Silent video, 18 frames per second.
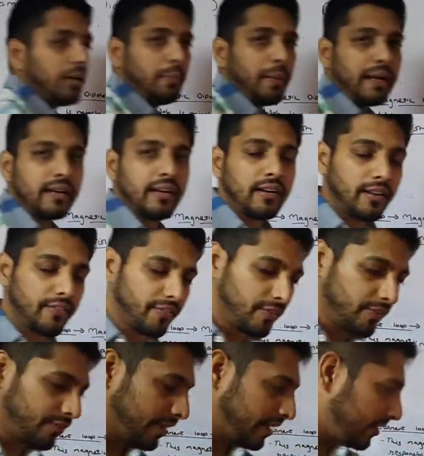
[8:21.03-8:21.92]
magnetic
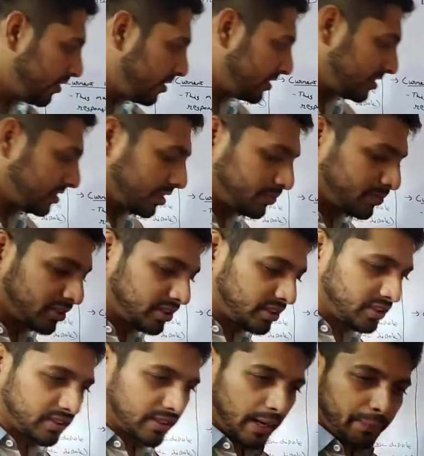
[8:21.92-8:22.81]
field. Whenever this substance
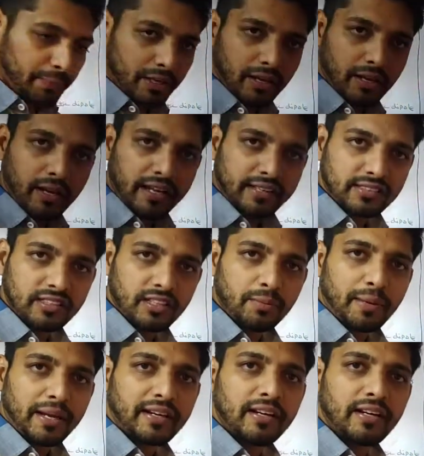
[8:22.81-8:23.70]
is kept in an external
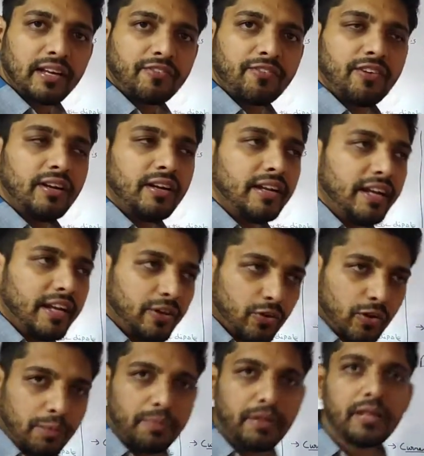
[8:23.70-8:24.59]
magnetic field, it
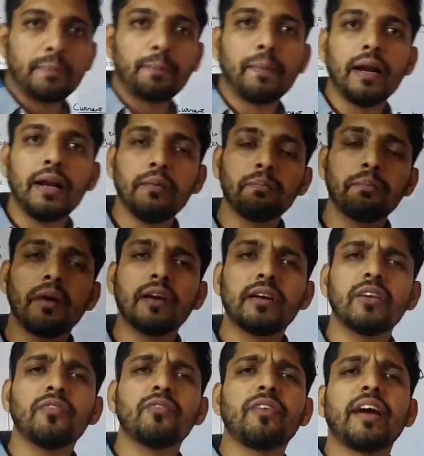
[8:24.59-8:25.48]
will be repelled
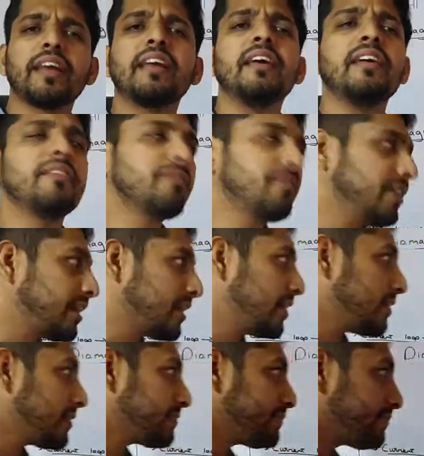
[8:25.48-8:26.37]
but very
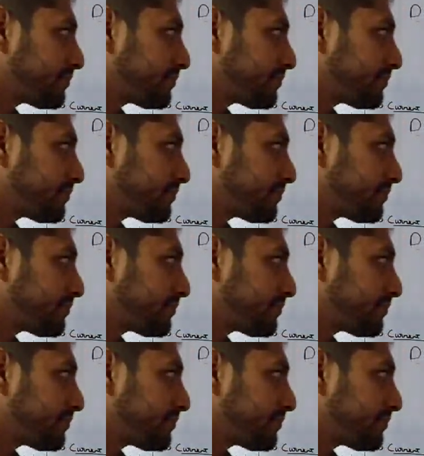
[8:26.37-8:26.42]
weakly.